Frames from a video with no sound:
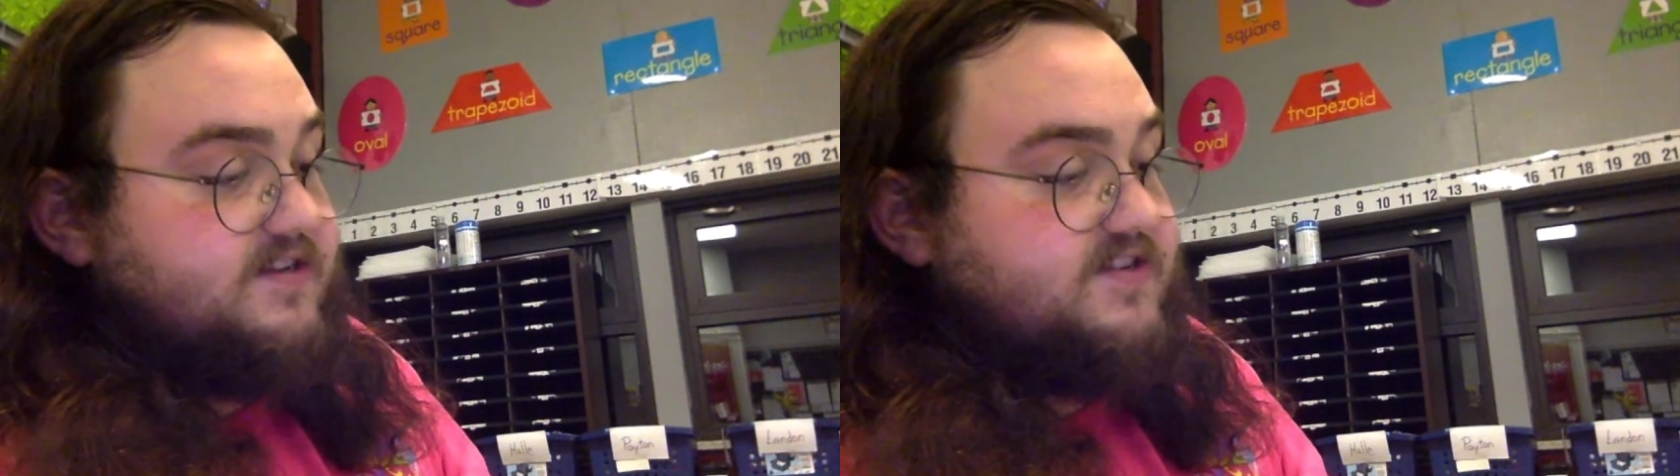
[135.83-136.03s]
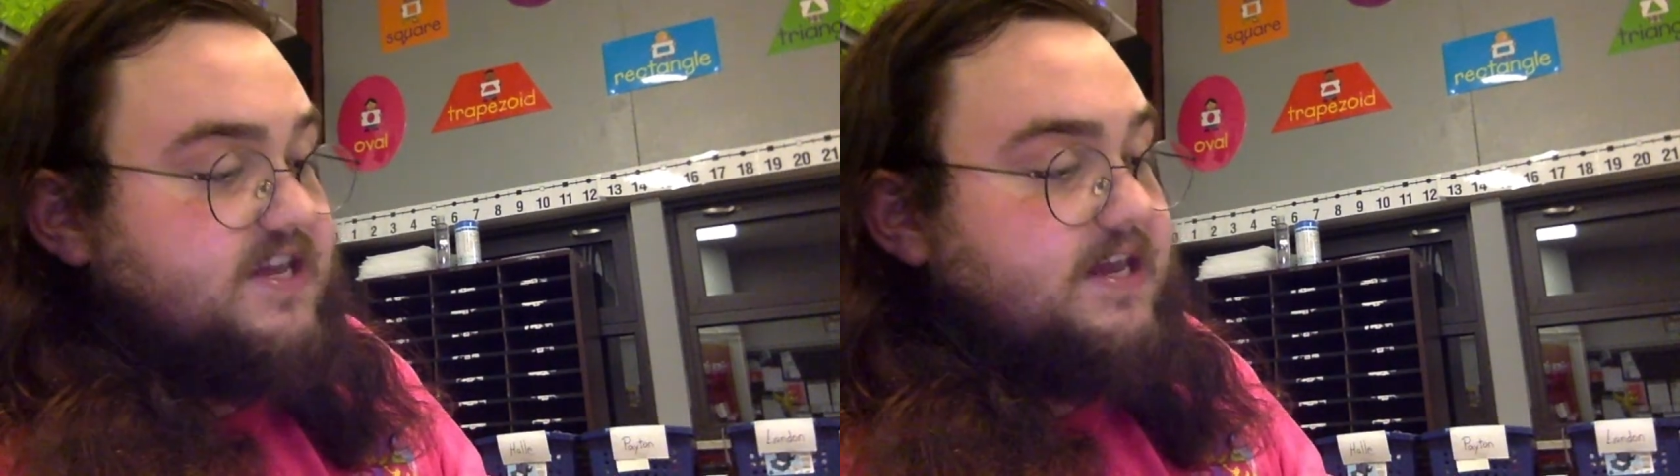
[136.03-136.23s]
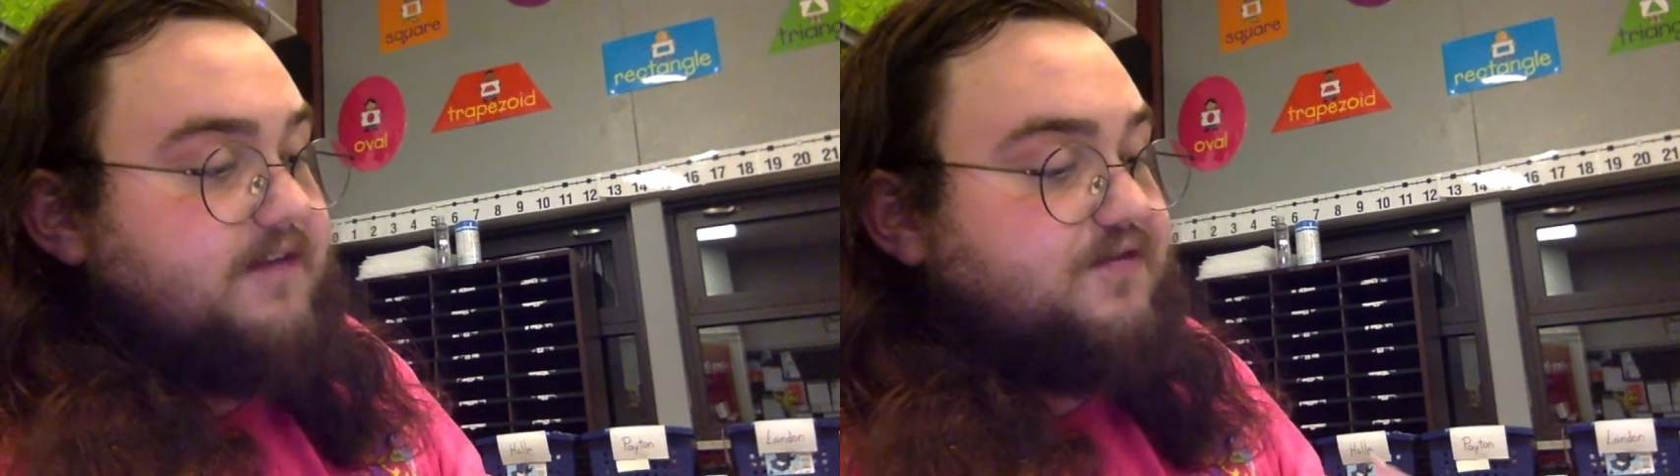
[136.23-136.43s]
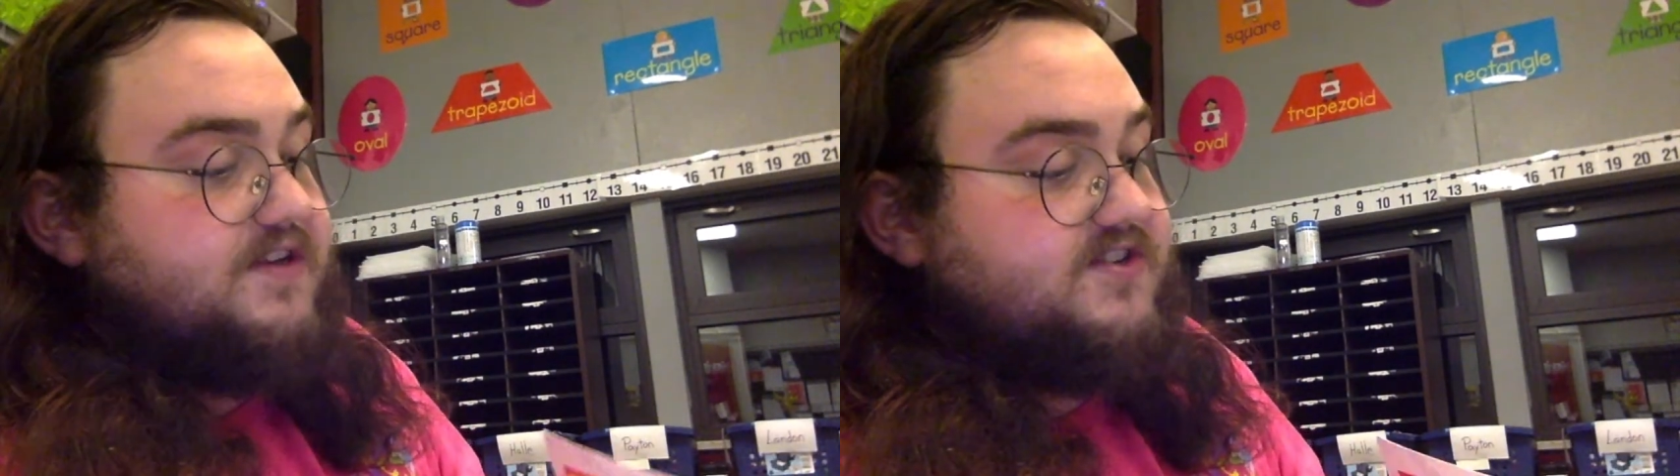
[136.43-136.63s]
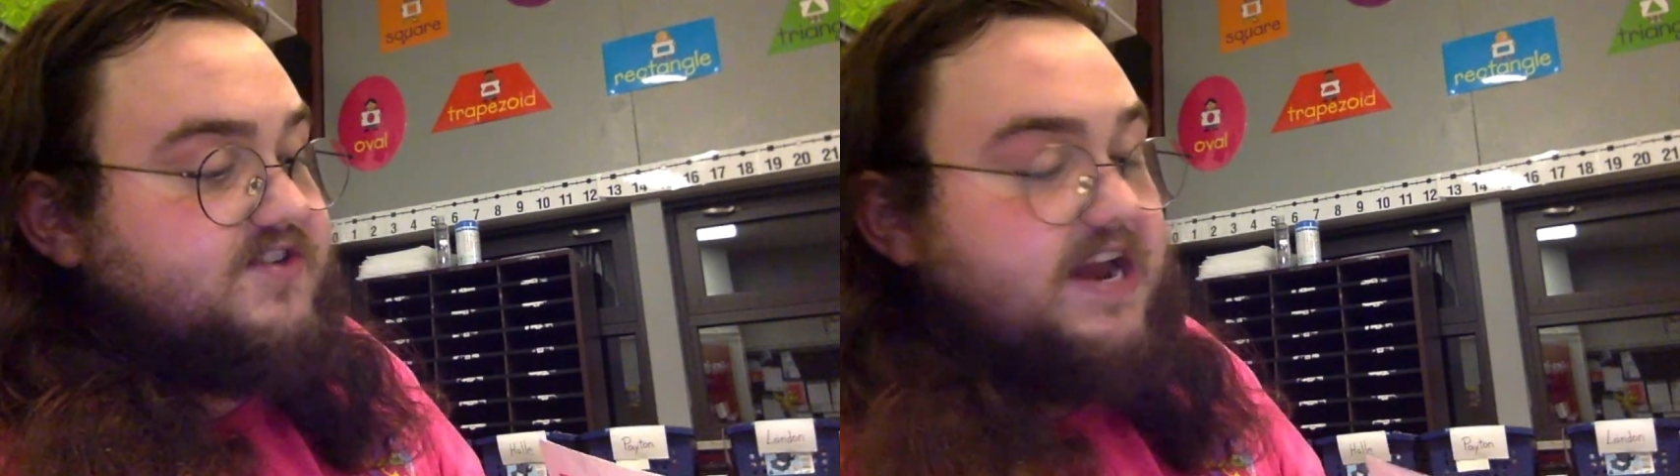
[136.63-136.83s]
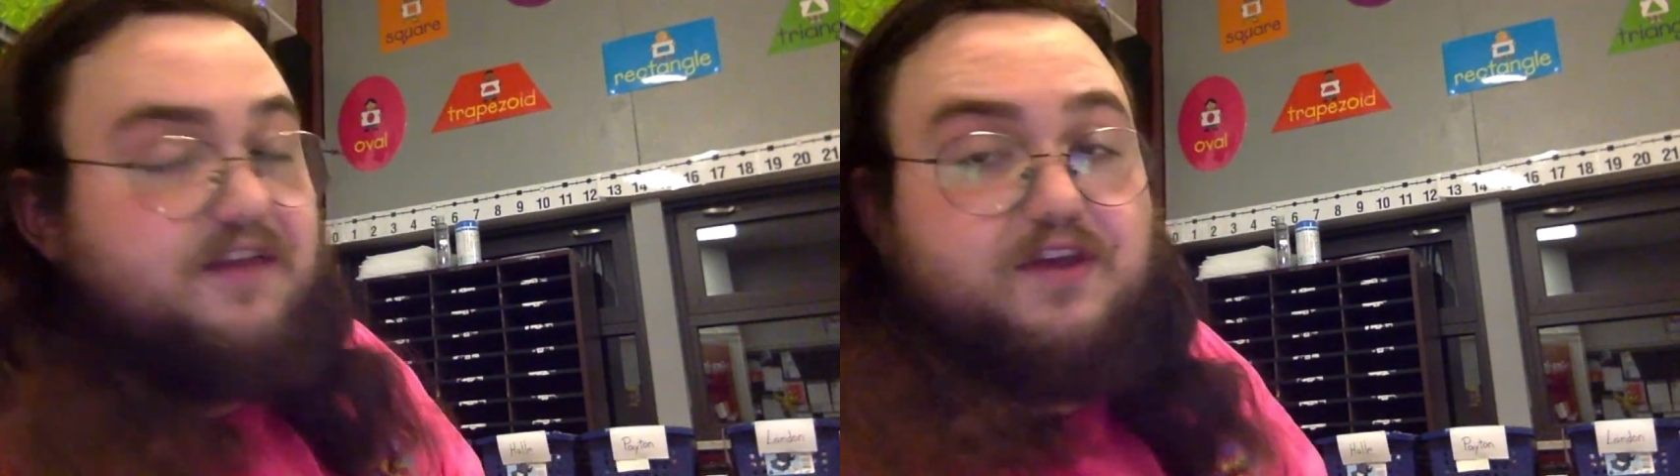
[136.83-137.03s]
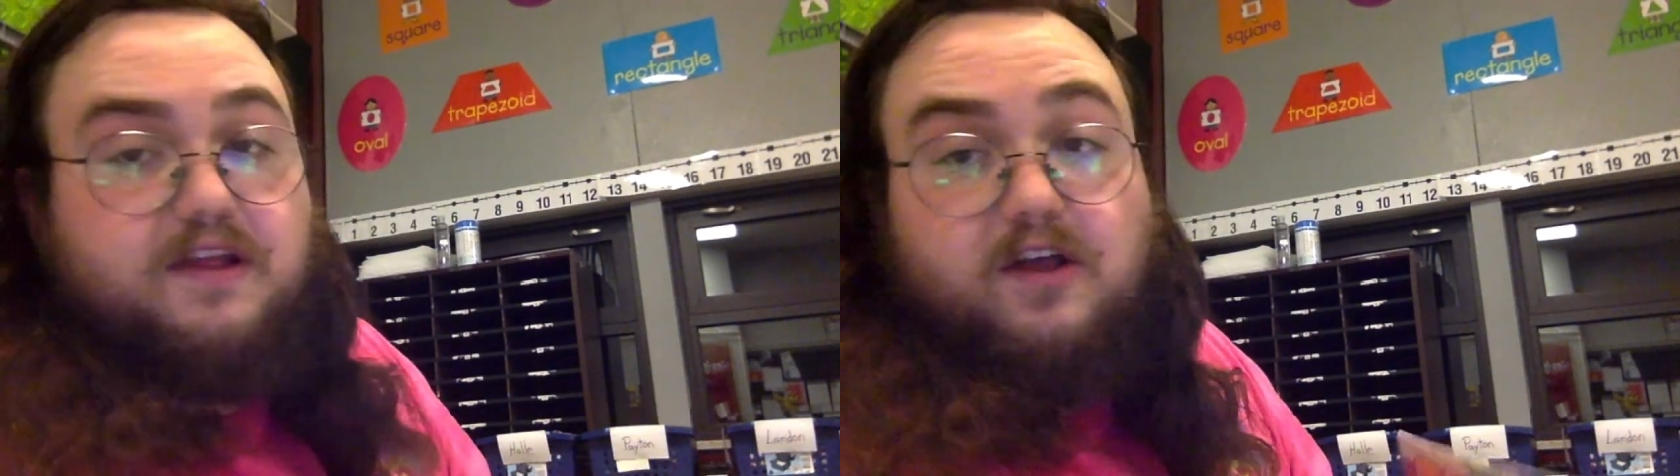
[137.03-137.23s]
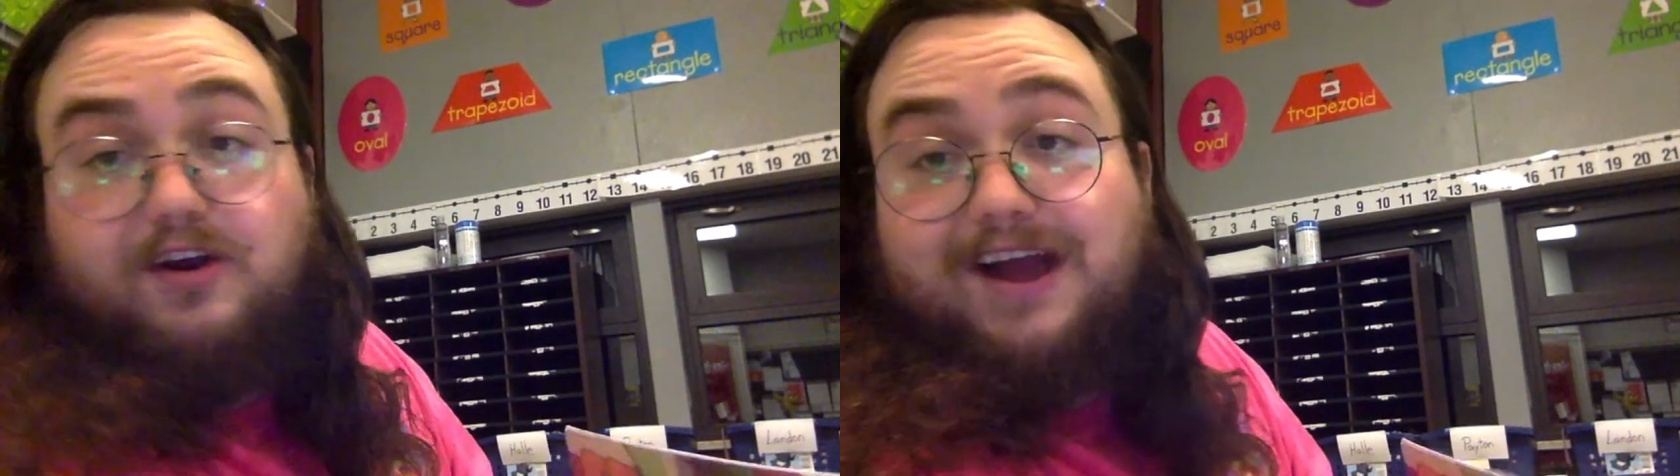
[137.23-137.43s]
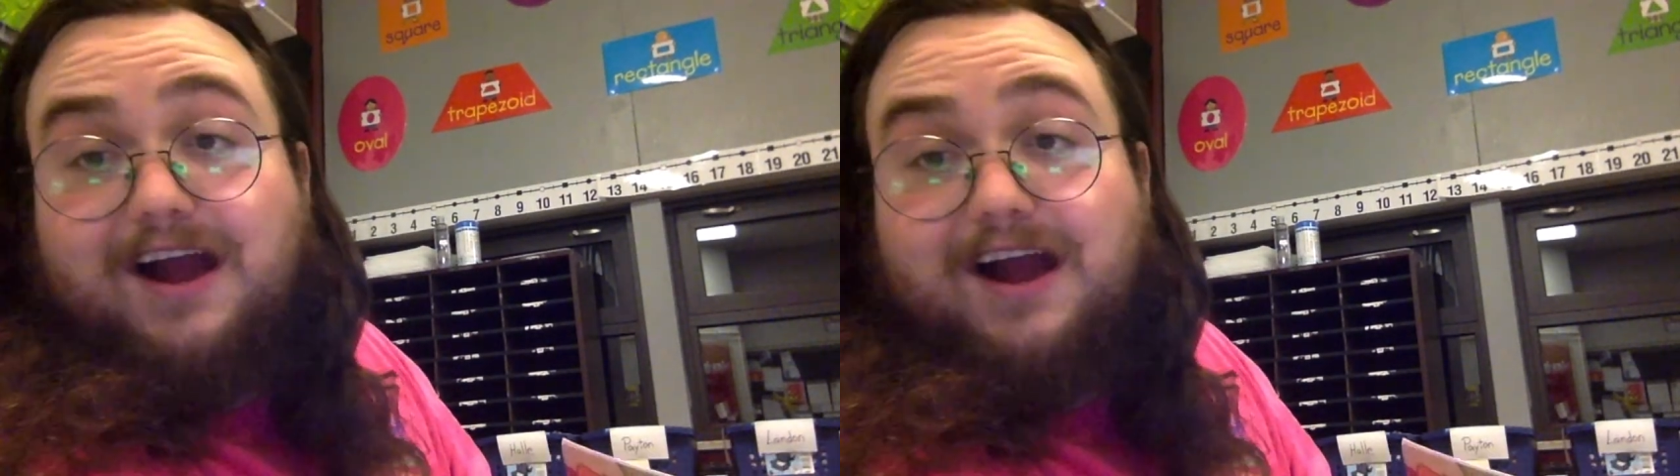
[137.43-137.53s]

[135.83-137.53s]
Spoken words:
see if this is anything like